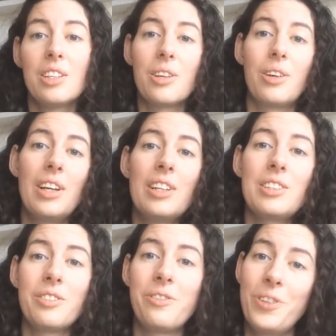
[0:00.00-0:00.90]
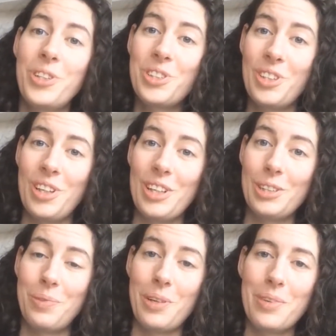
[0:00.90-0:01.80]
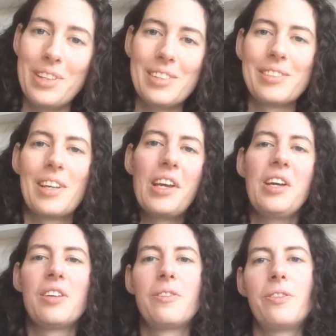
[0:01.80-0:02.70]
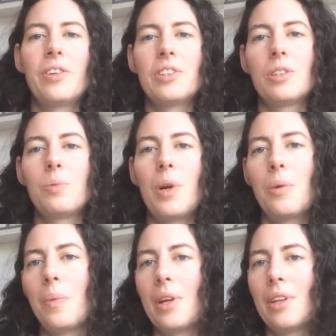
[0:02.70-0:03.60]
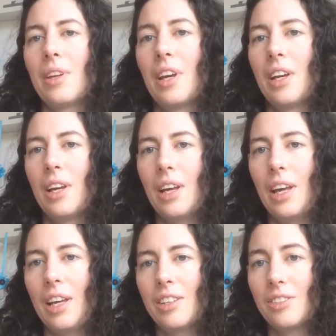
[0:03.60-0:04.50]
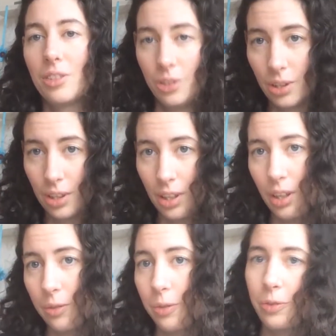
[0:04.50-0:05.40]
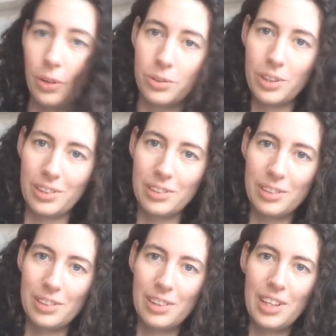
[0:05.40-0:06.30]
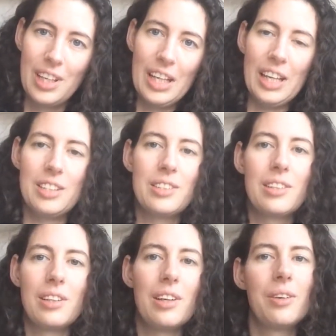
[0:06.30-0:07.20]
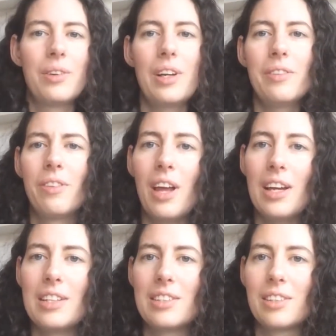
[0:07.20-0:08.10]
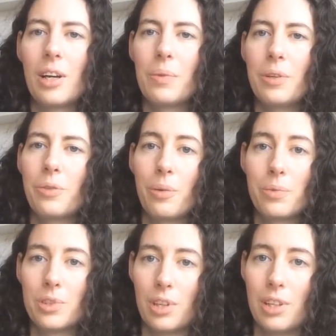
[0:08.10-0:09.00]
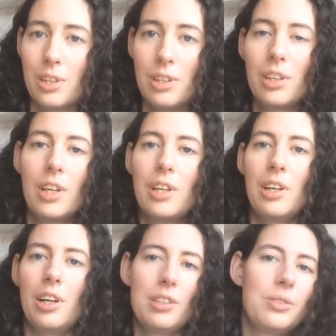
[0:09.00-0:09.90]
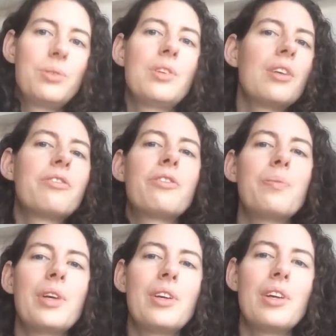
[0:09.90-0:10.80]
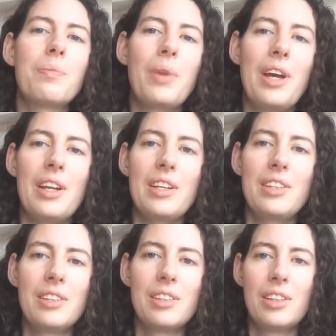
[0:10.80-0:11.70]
So here's the first thought experiment. The first experiment is the journey of a photon. It's a ray of light coming from the sun onto an unfamiliar planet